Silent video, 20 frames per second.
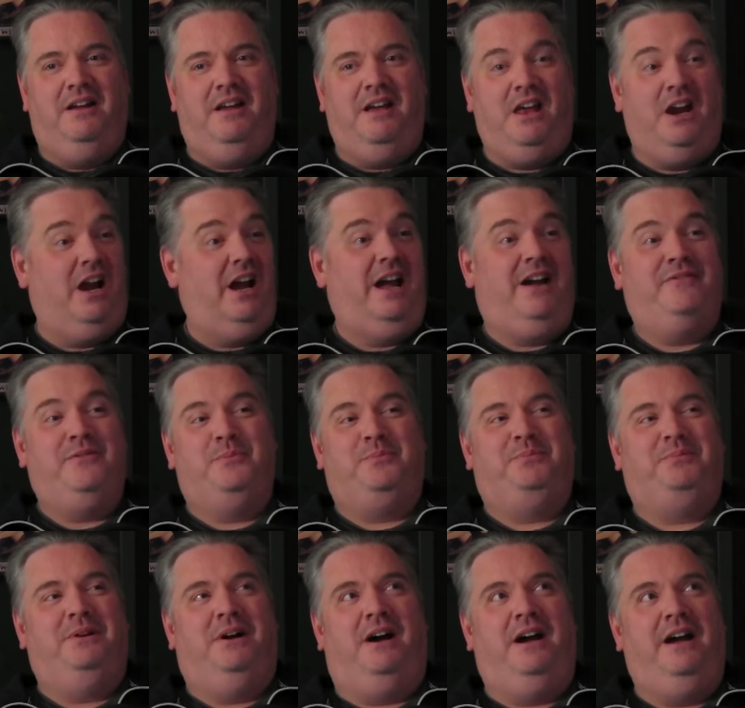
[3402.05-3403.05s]
and I haven't
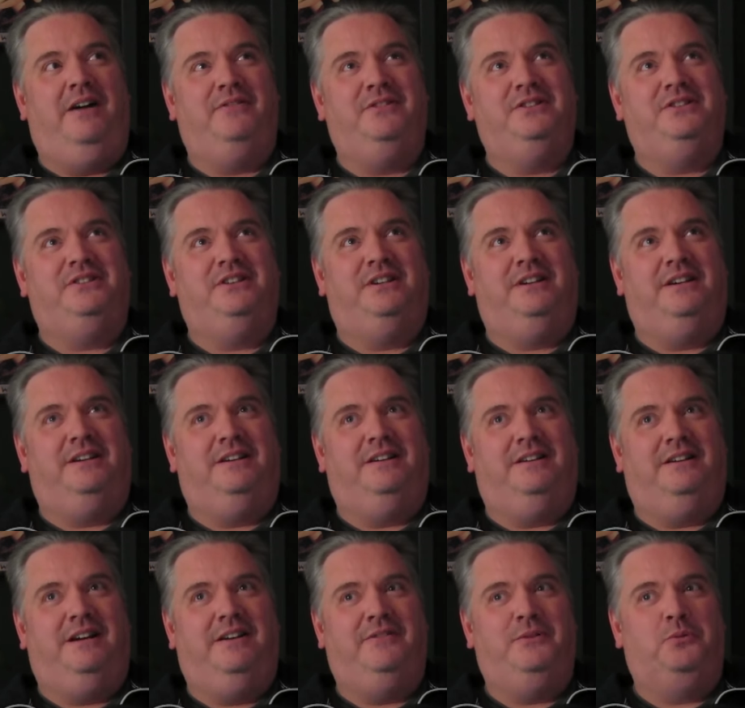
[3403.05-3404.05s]
I haven't uh,
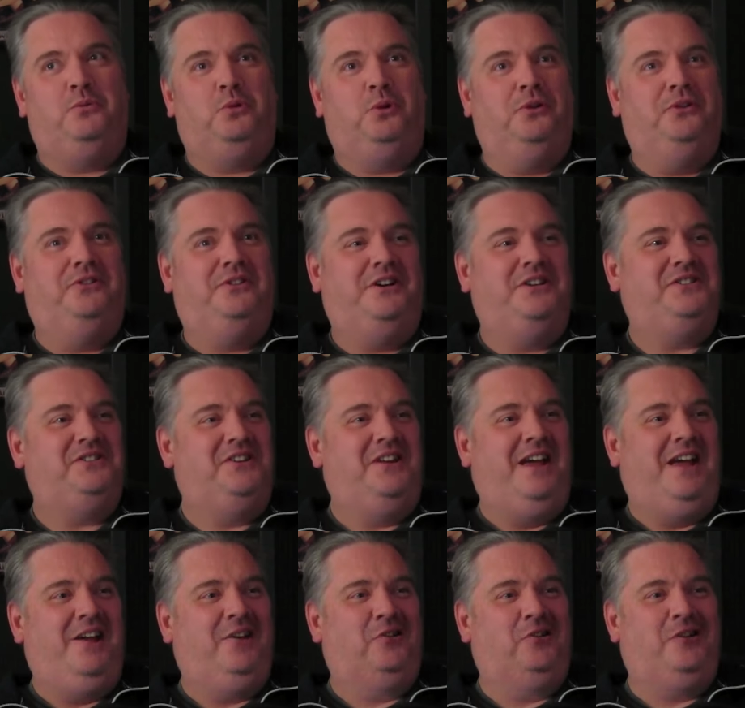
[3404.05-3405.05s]
I haven't rolled dice in
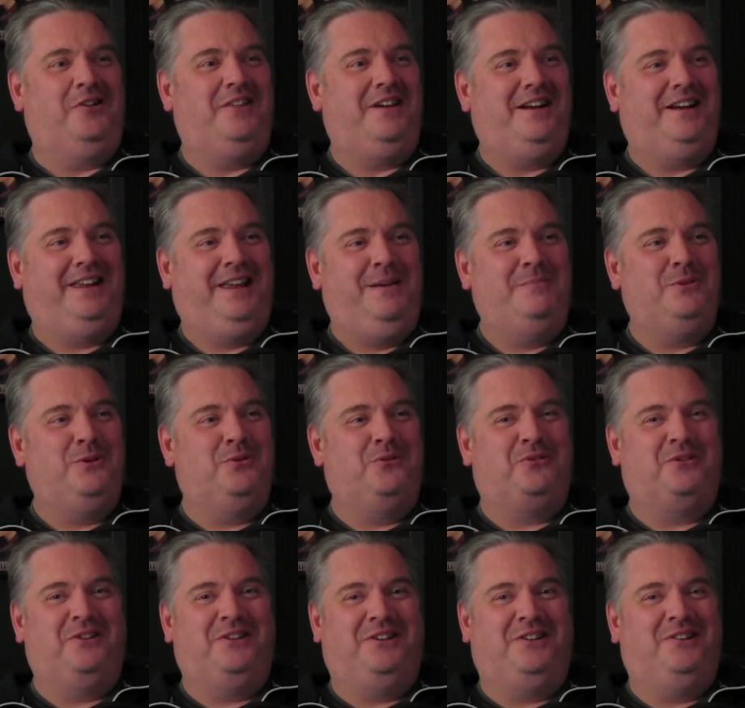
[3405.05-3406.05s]
anger on that game in
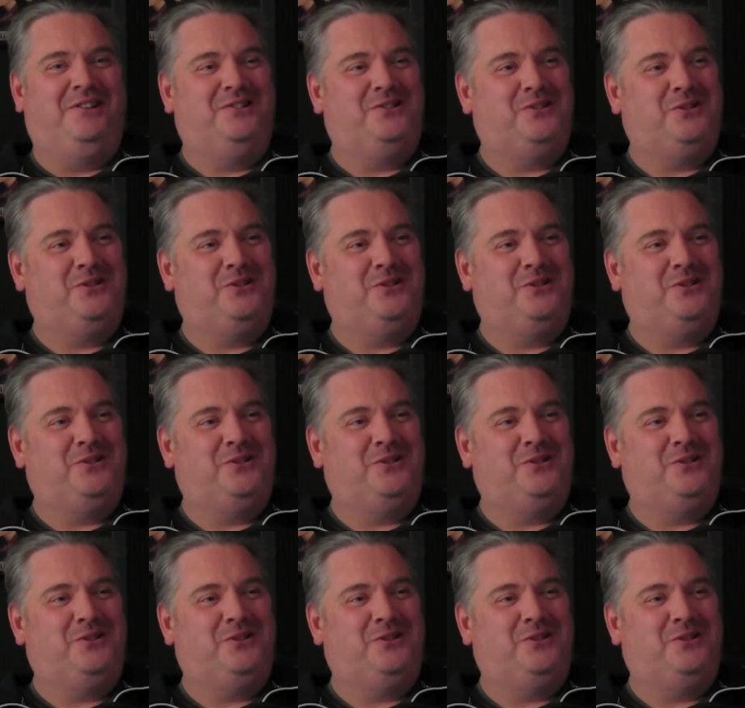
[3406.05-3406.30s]
over a year.